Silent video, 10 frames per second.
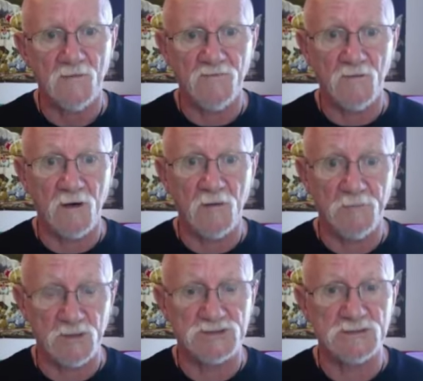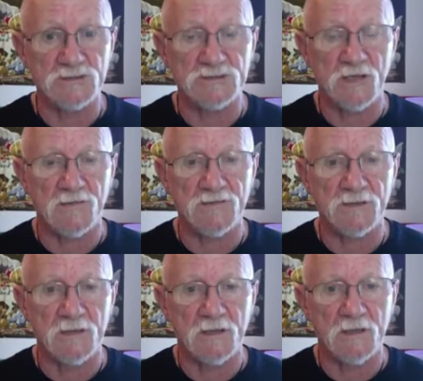for our personal selves.
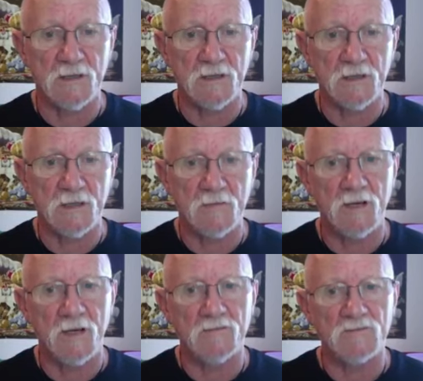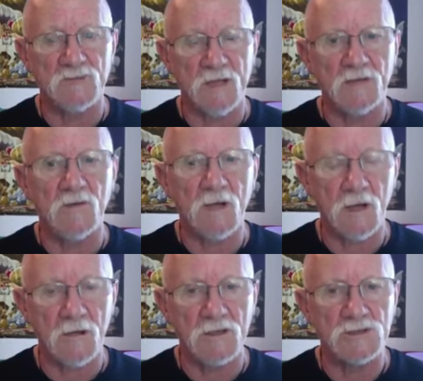But I'm trying to
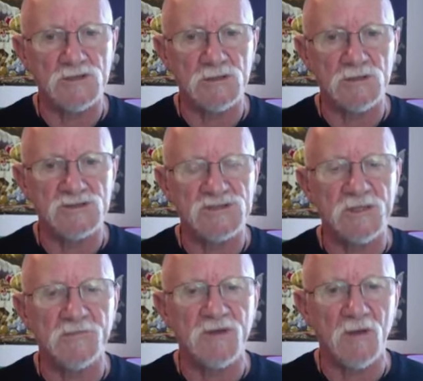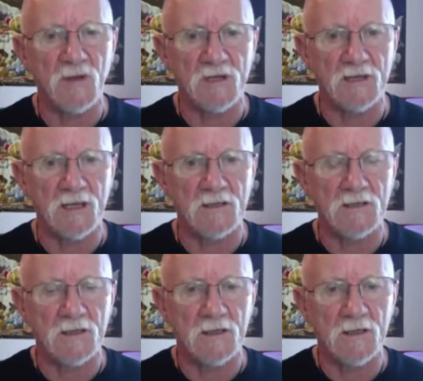encourage you to step beyond
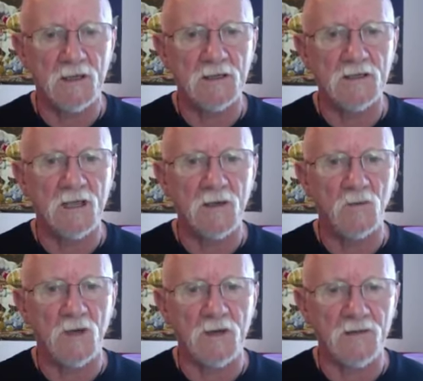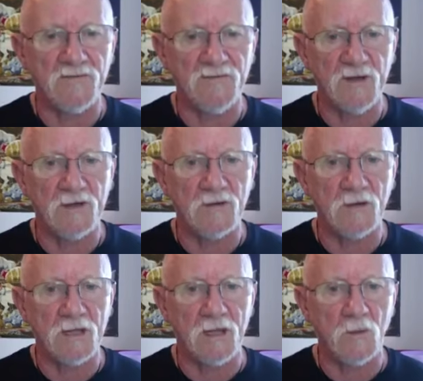that gateway of fear,
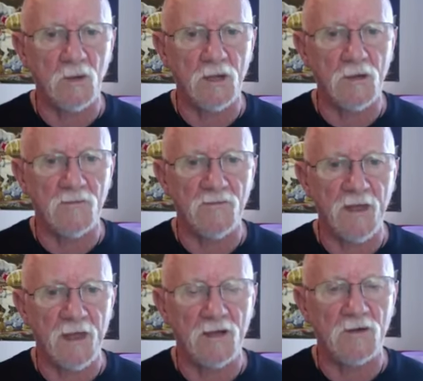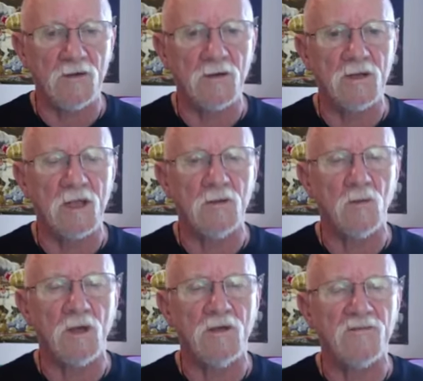or gateway of anger, or
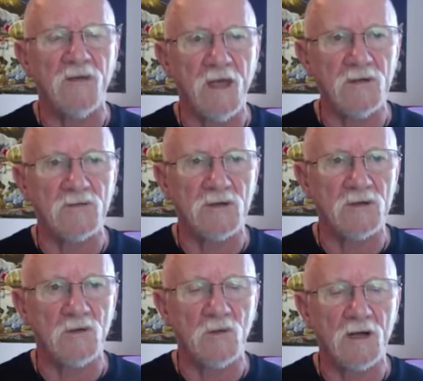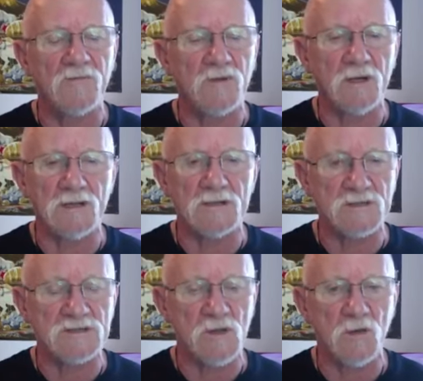gateway of hatred, or whatever it is
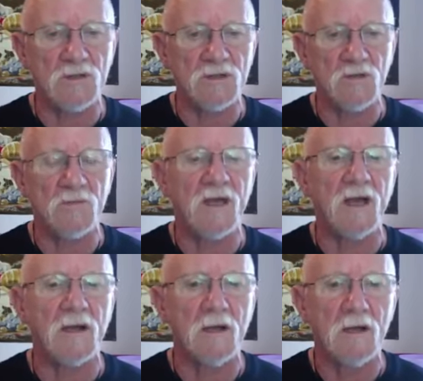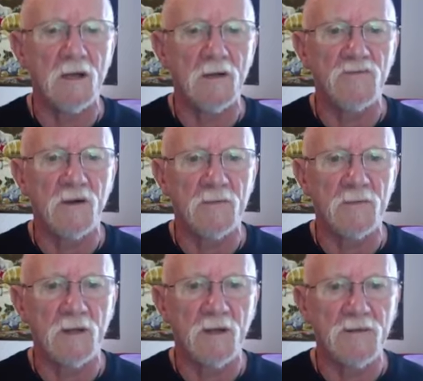that's holding you back
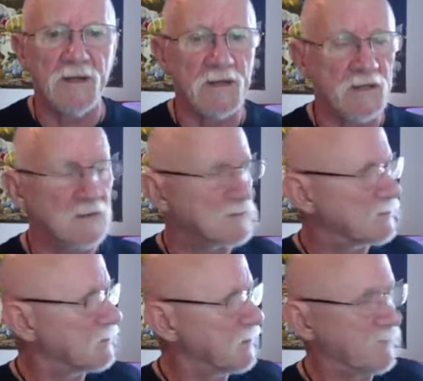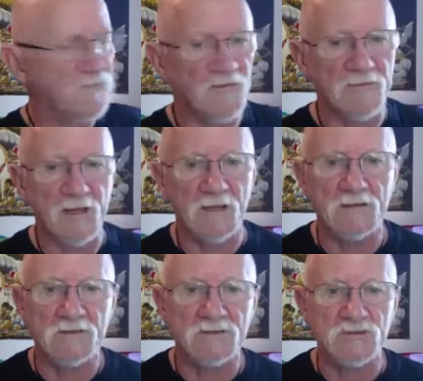from taking the leap from that
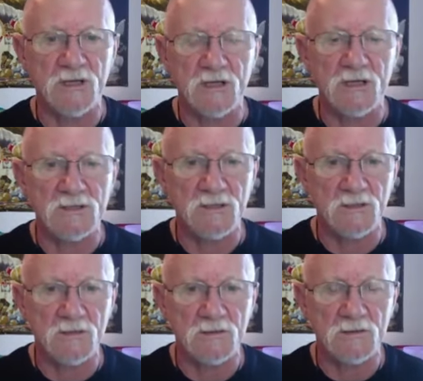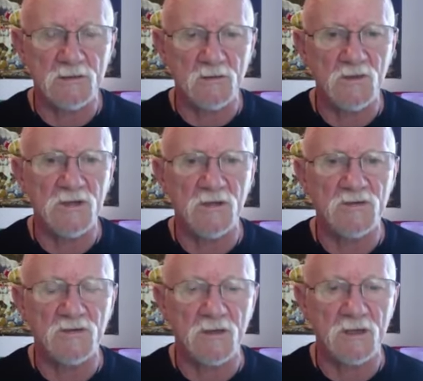tree to the window
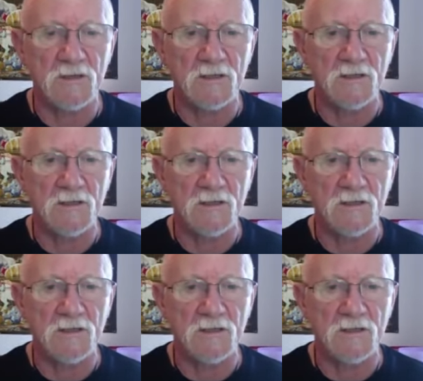screen.